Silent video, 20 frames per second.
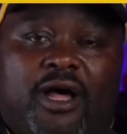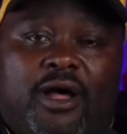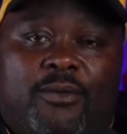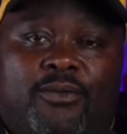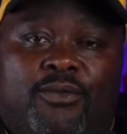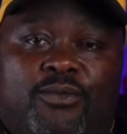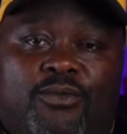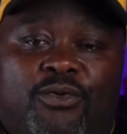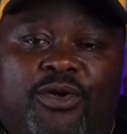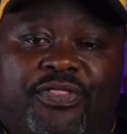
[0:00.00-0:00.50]

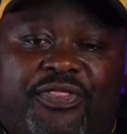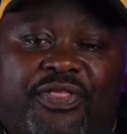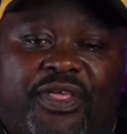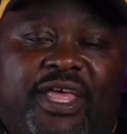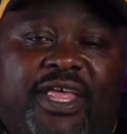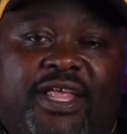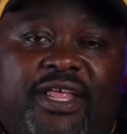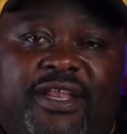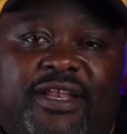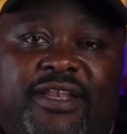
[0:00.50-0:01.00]

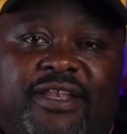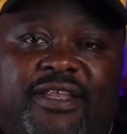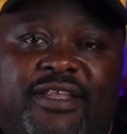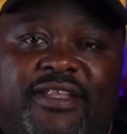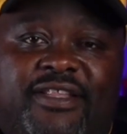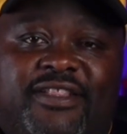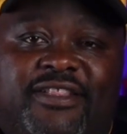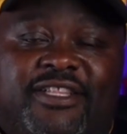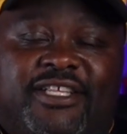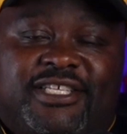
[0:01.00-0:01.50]
within
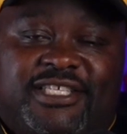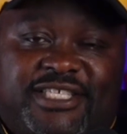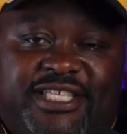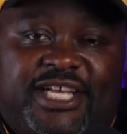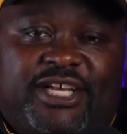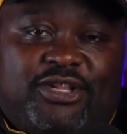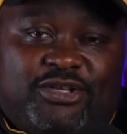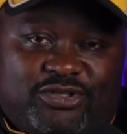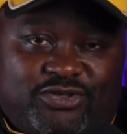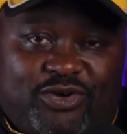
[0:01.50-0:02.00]
the
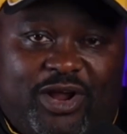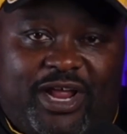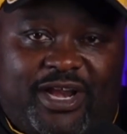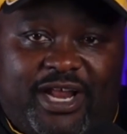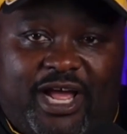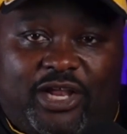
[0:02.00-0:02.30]
Steelers right now.